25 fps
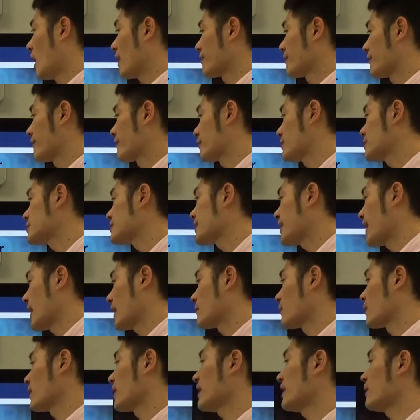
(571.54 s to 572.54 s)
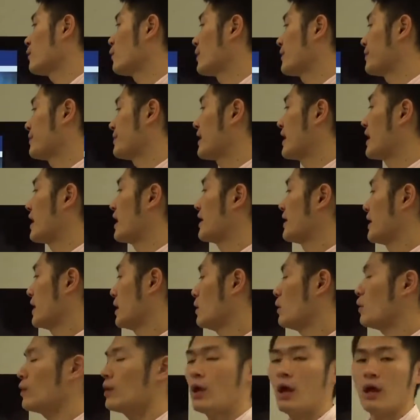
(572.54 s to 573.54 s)
The first camera with the
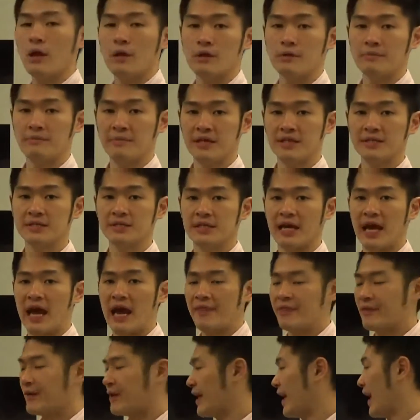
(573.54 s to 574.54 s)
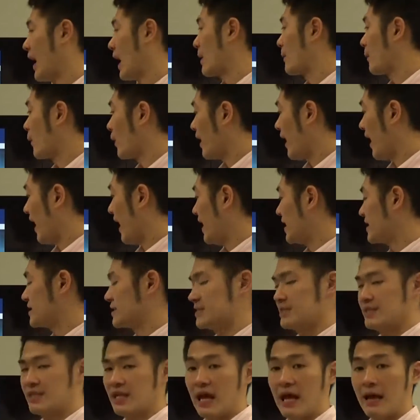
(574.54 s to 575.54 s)
yellow color means that the camera
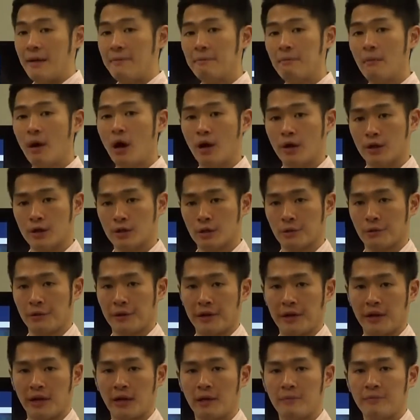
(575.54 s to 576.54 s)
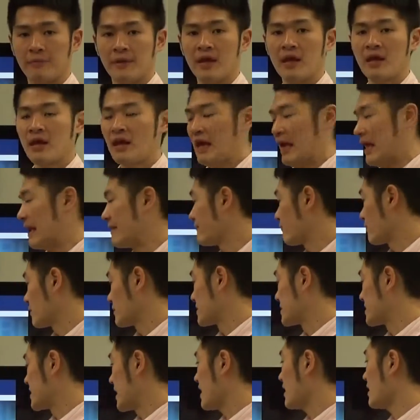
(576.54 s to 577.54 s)
is not monitoring. And for the
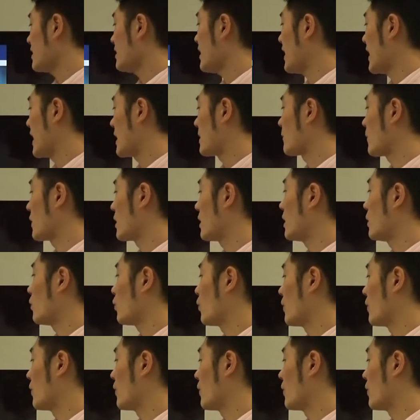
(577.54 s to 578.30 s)
second camera